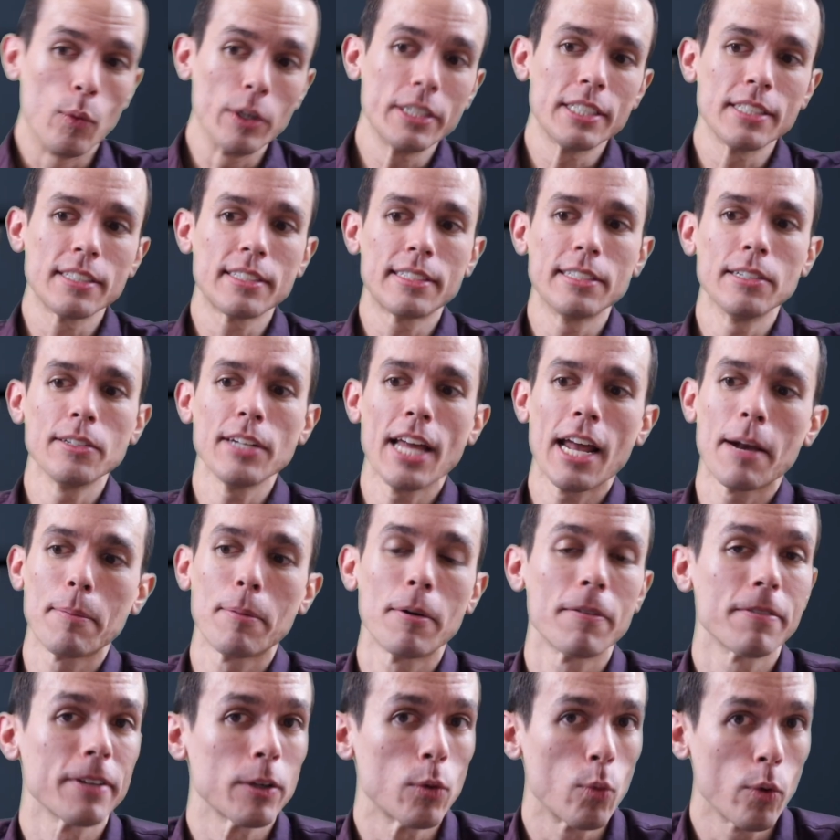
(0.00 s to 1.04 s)
which is still not a
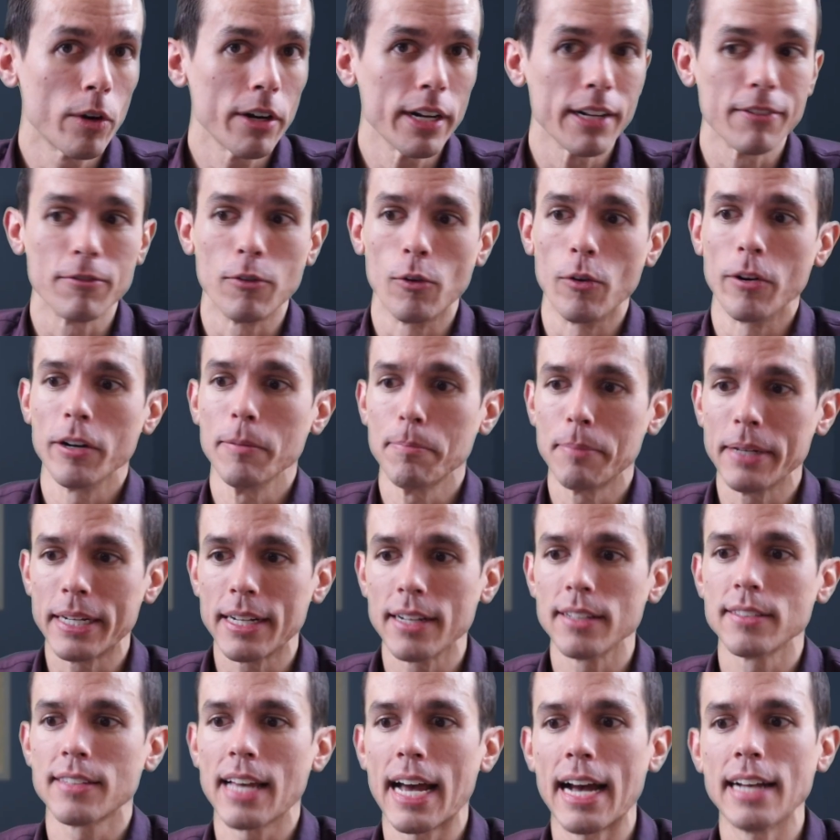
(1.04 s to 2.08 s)
perfect wording for it,
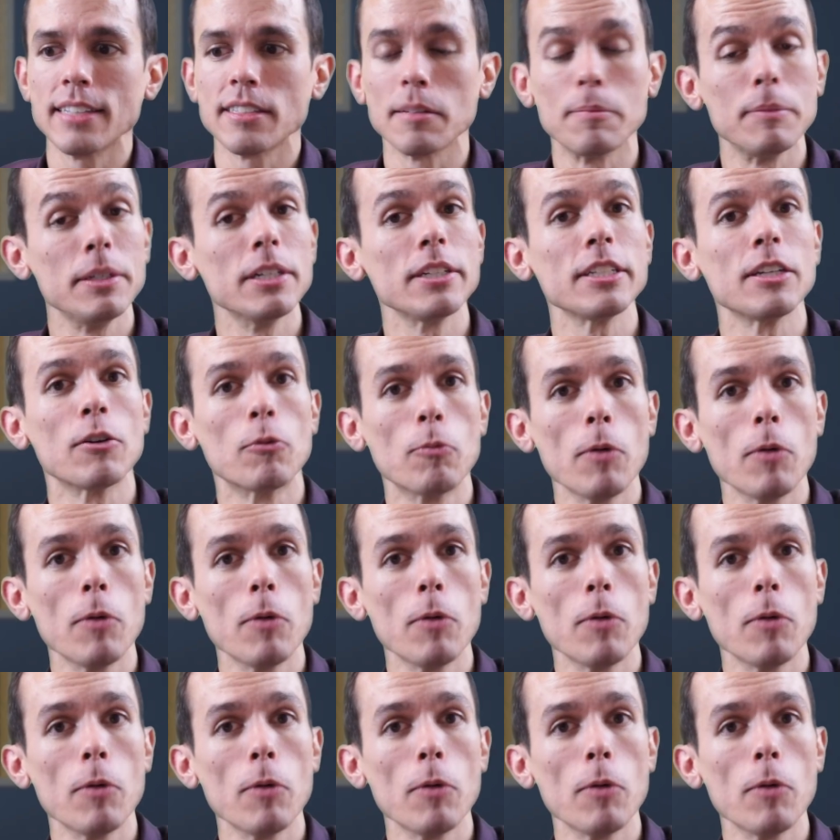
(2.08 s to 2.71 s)
because as Amelia